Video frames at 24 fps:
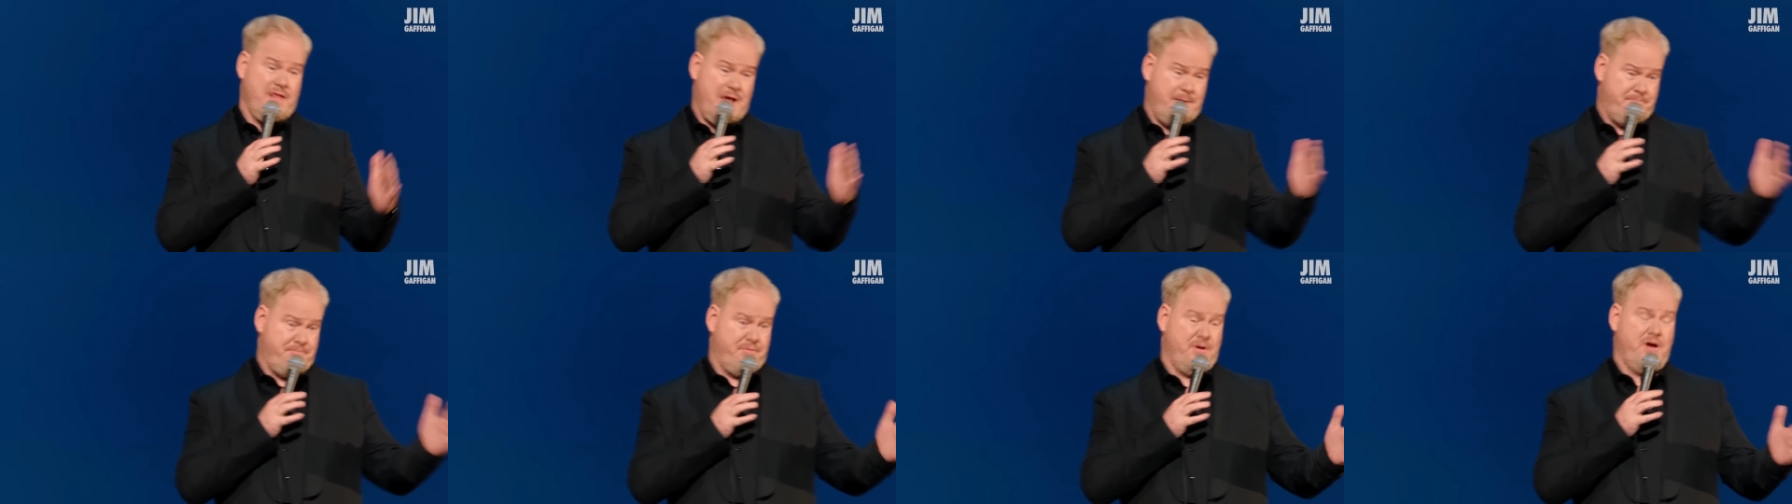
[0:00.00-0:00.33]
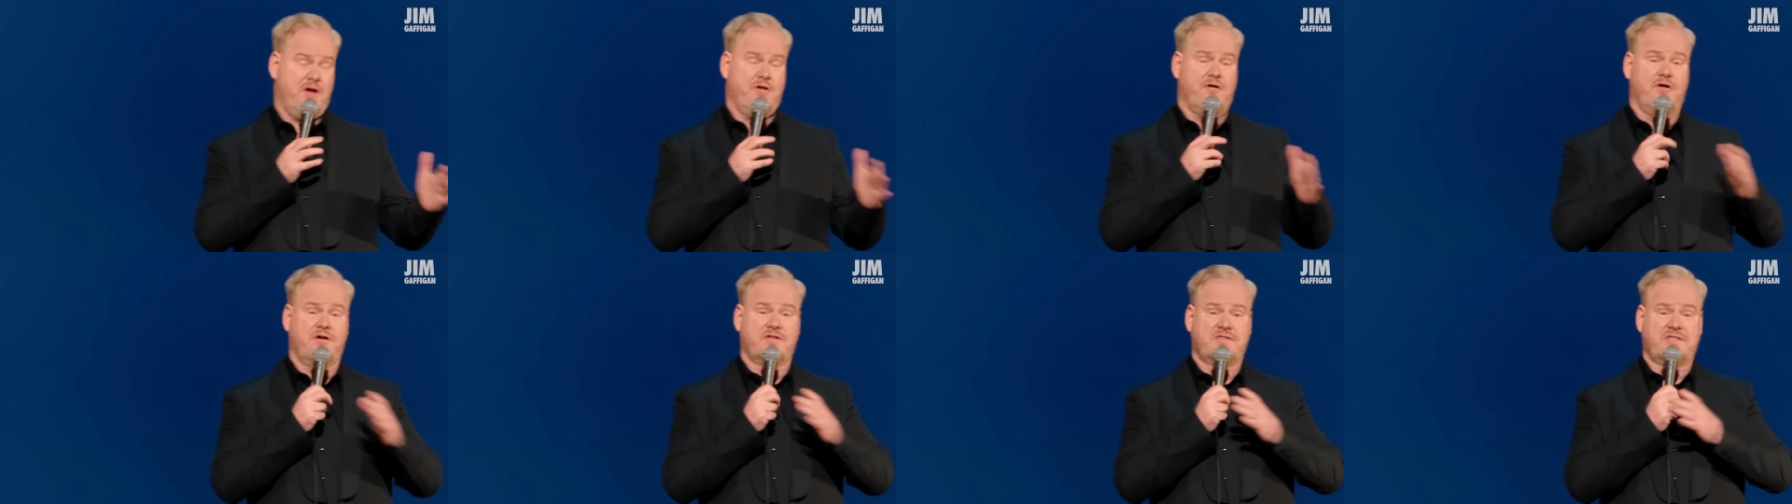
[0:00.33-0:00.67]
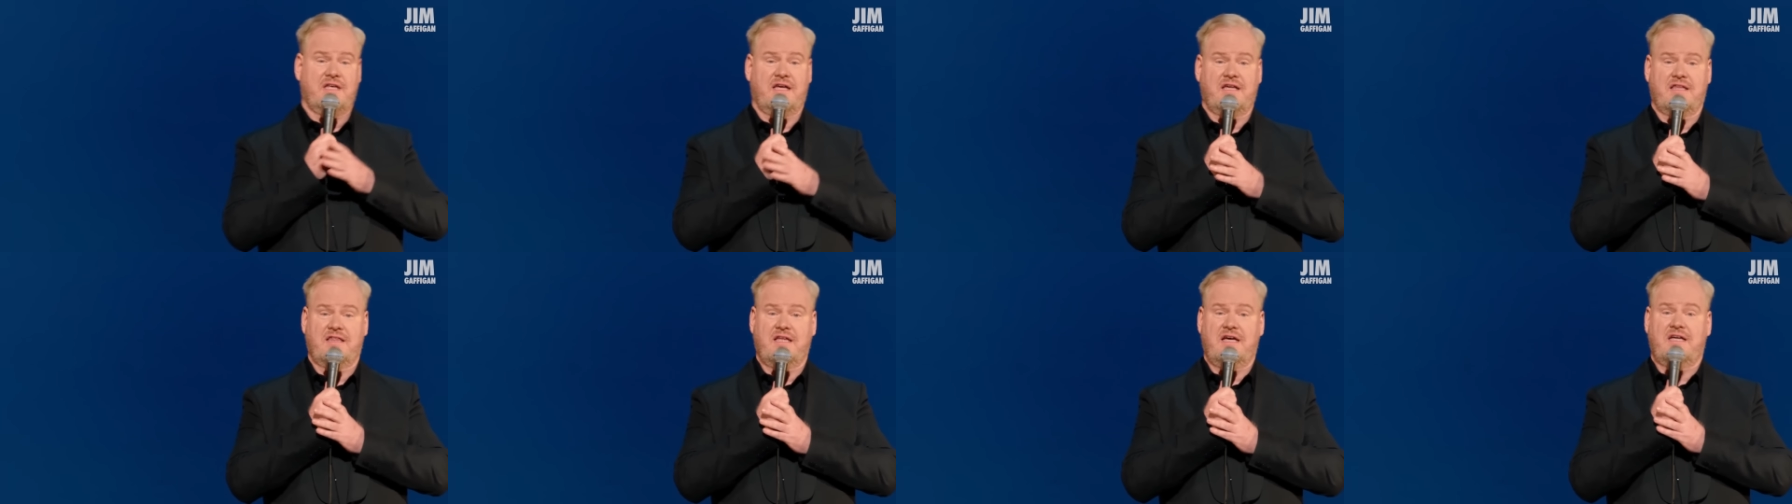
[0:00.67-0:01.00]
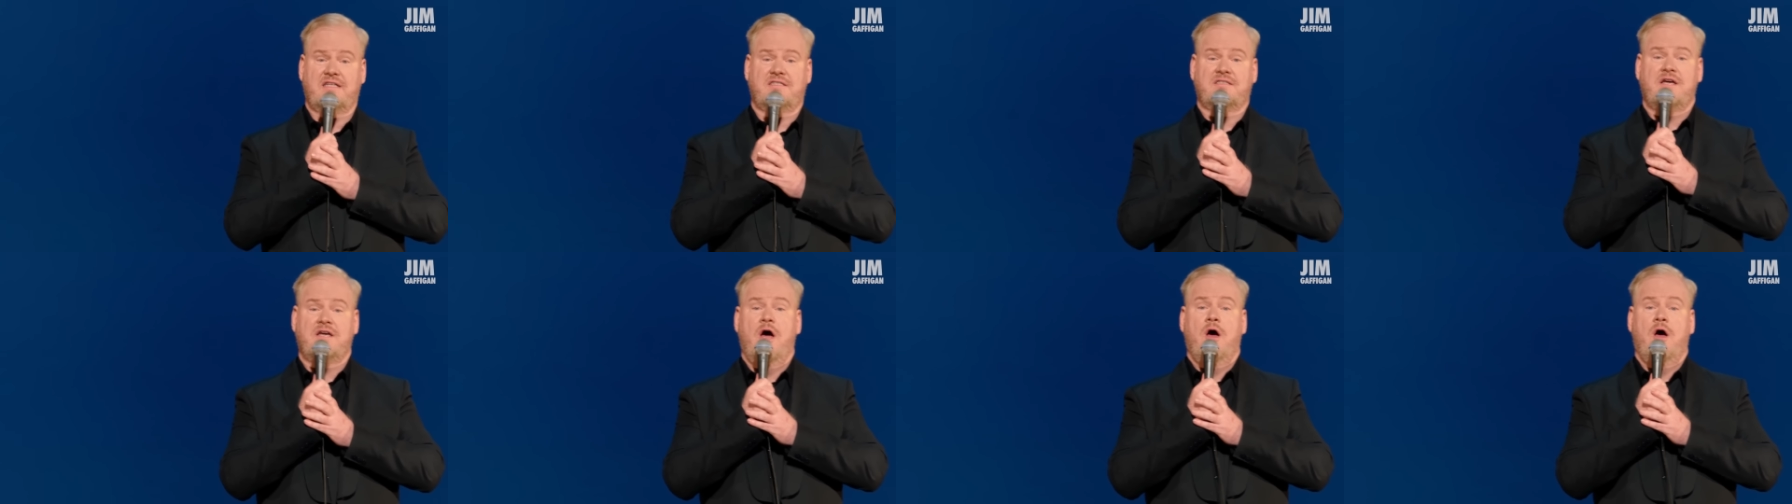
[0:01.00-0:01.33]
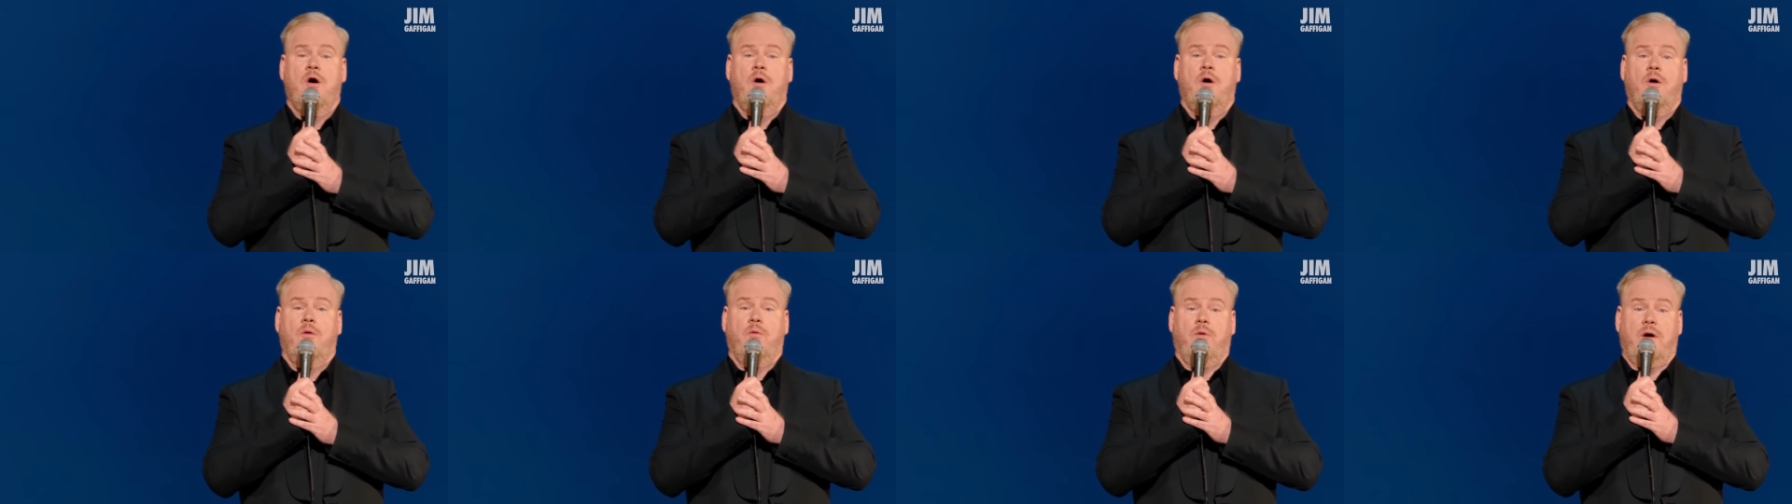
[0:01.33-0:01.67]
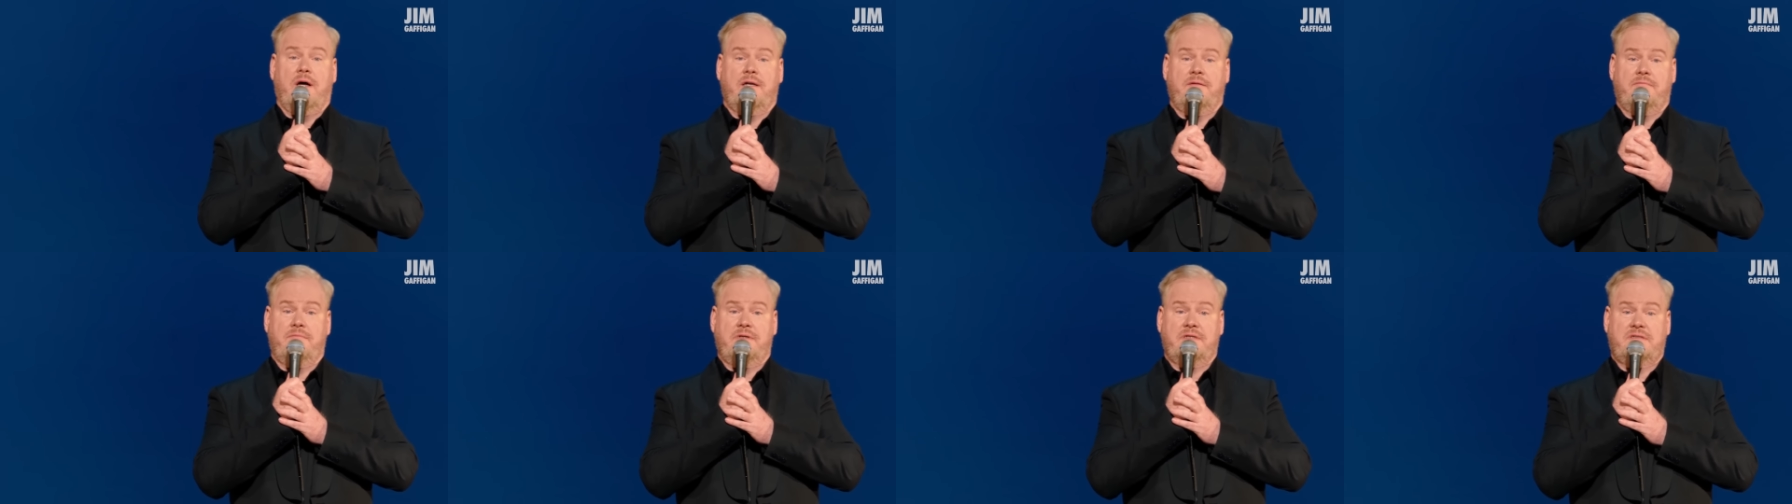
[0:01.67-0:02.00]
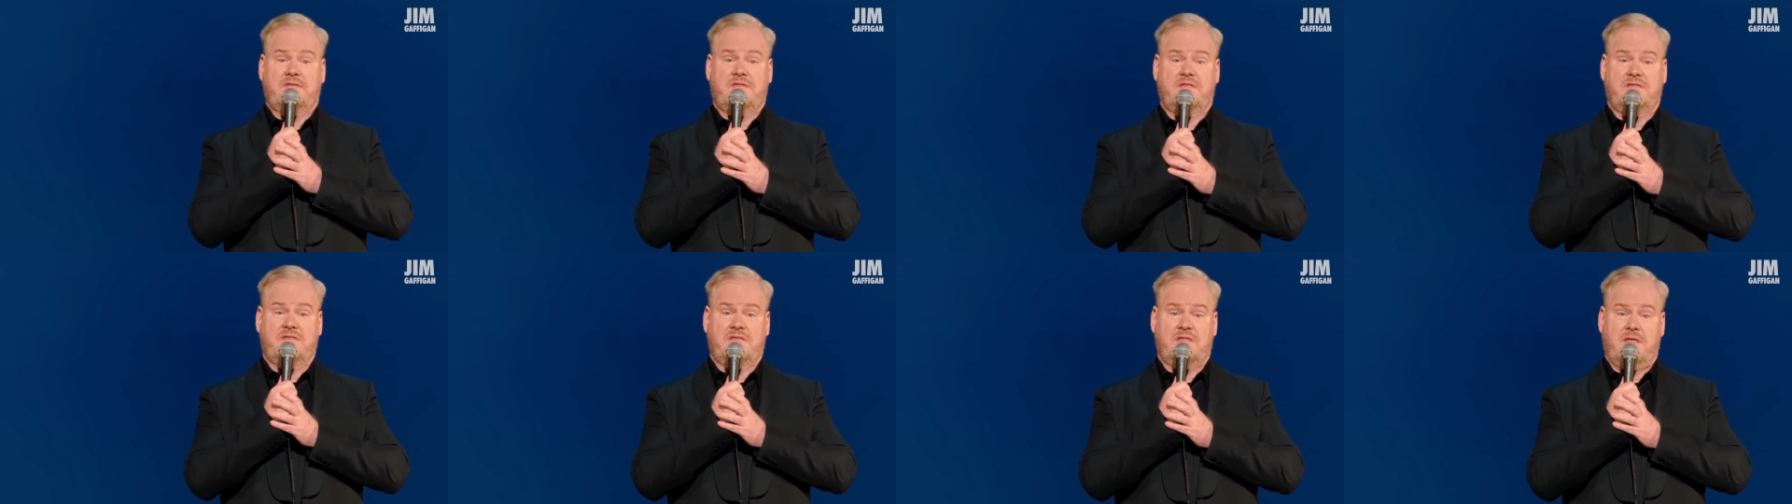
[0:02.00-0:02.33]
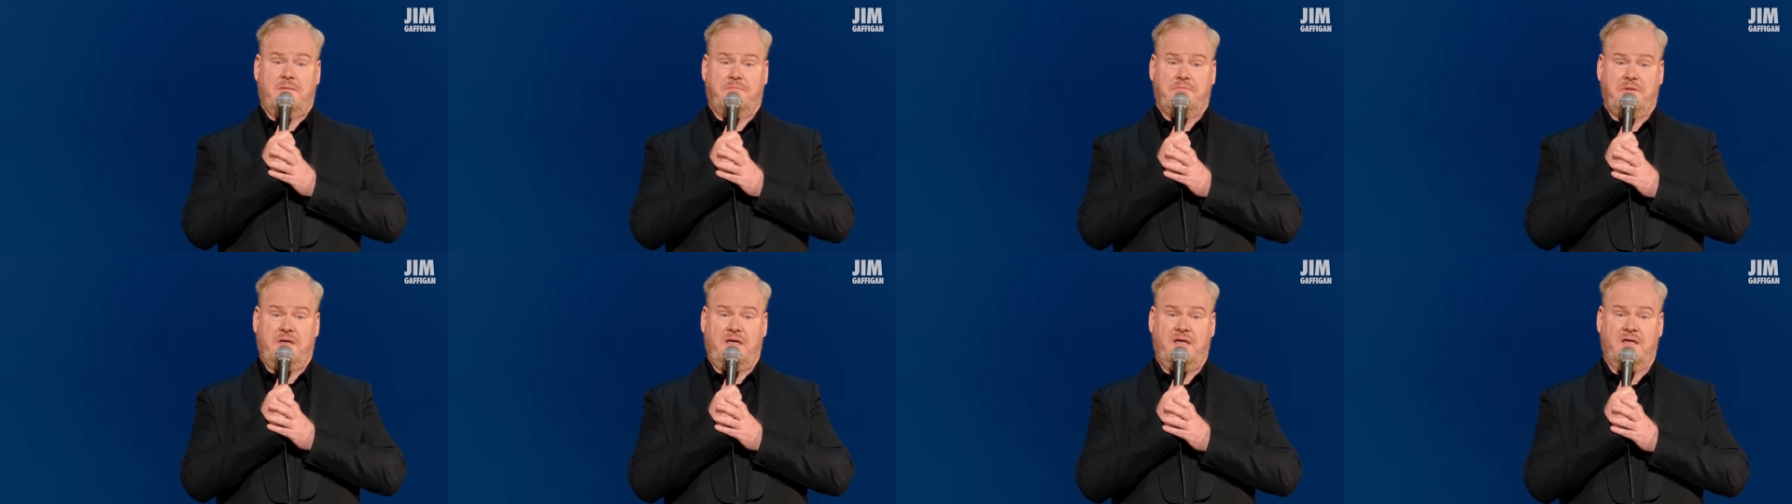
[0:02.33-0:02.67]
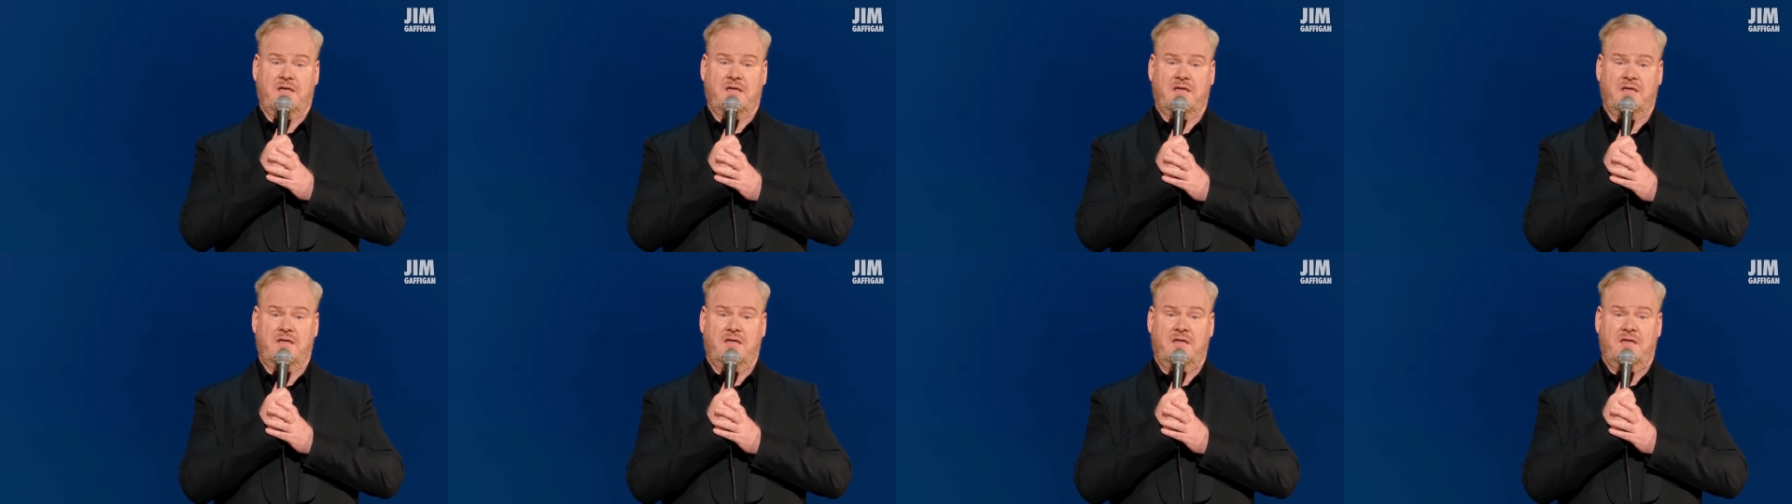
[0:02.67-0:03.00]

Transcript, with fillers: That prayer goes like this One Mississippi